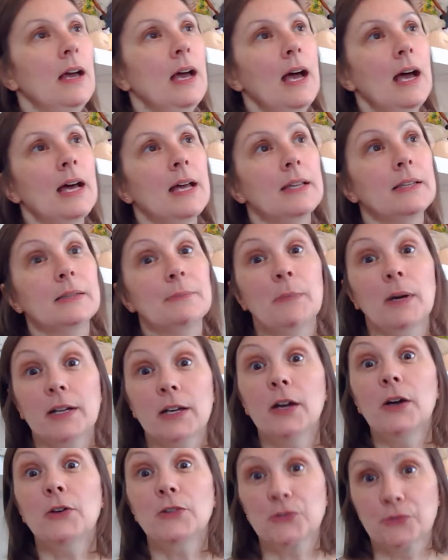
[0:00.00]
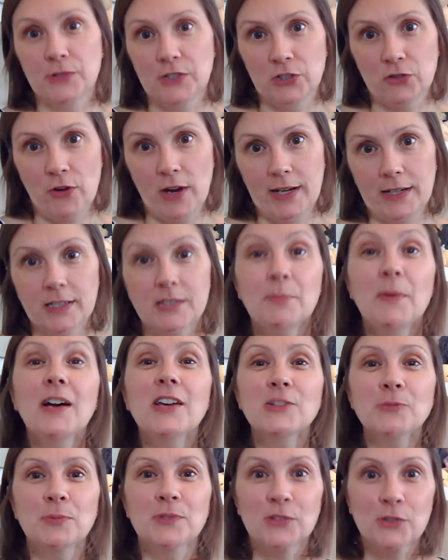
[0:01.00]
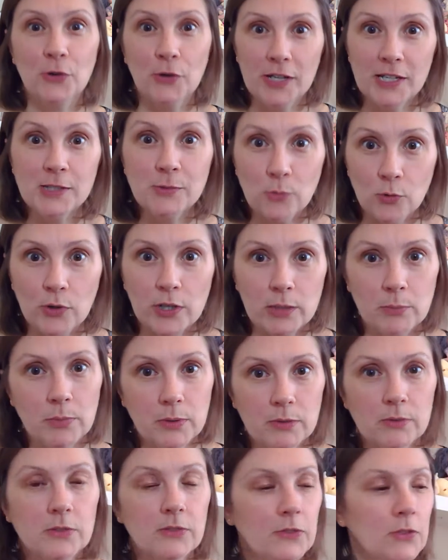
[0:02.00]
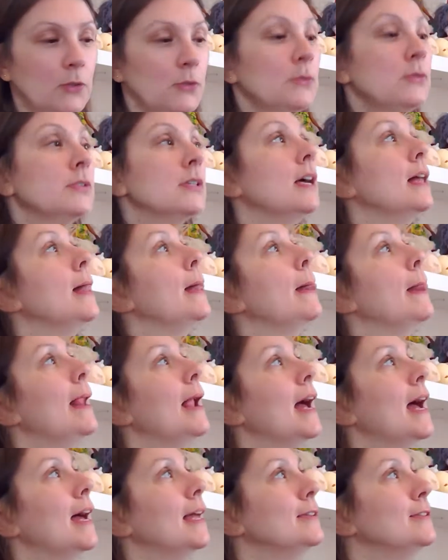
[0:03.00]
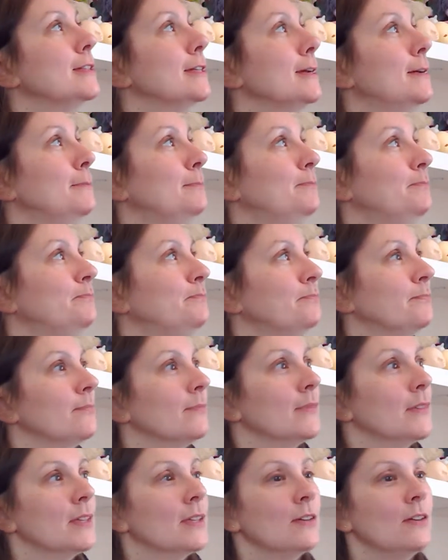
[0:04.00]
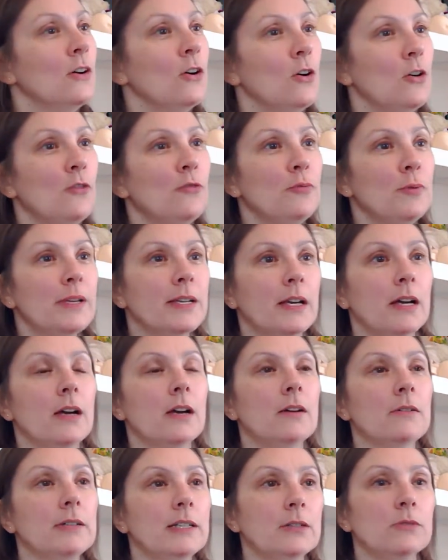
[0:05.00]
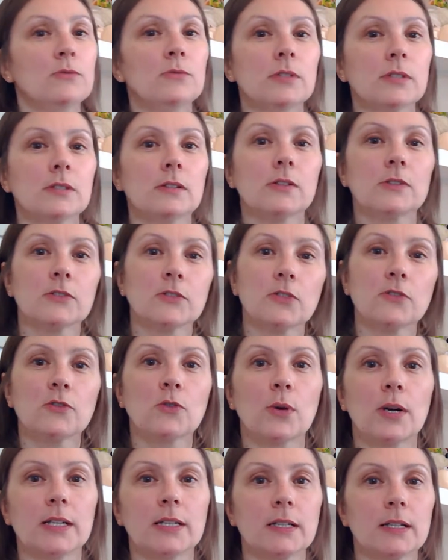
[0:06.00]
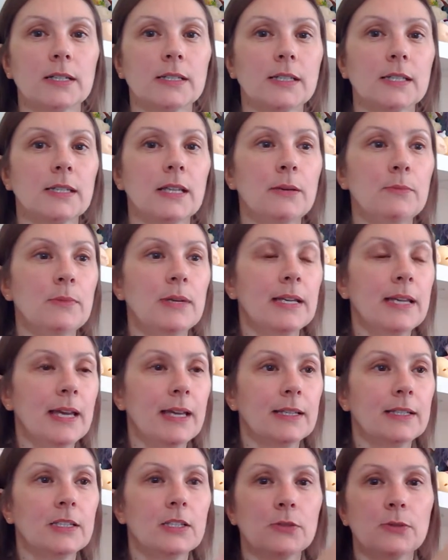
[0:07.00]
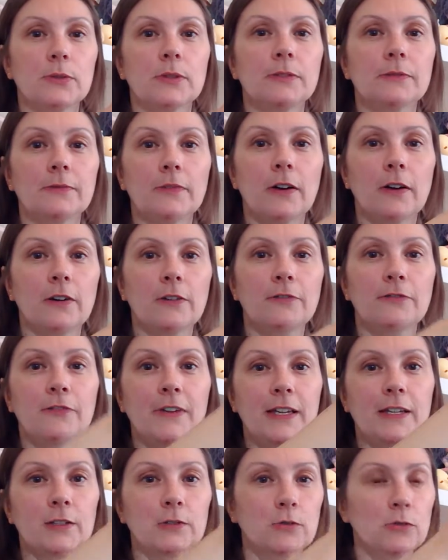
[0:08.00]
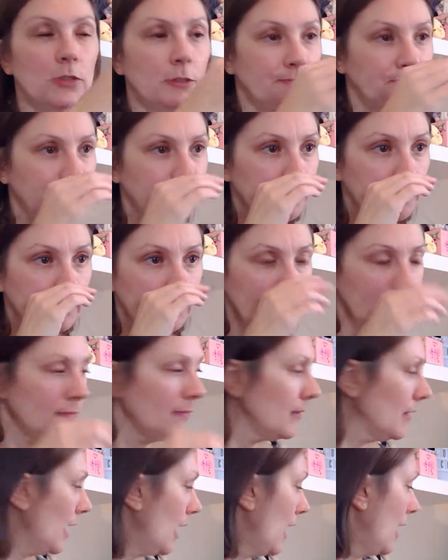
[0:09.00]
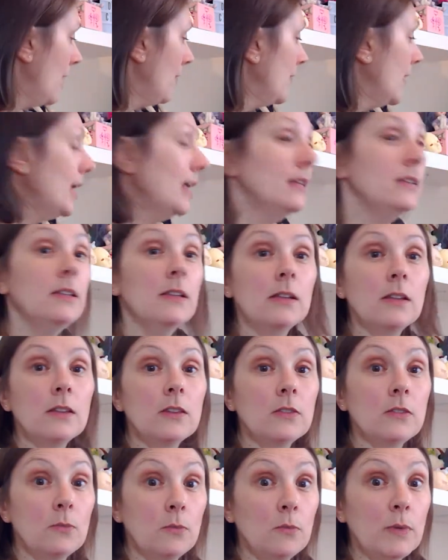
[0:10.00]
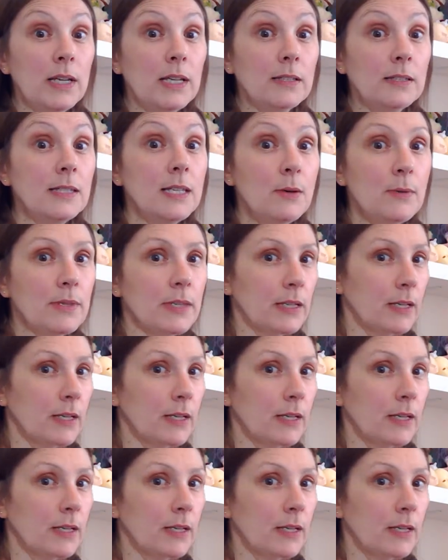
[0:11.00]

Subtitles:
And my girls were in trainers. My husband's got his walking boots, of course, and off we go, and it all starts off quite nice, and then we get into a field, and then we can see where the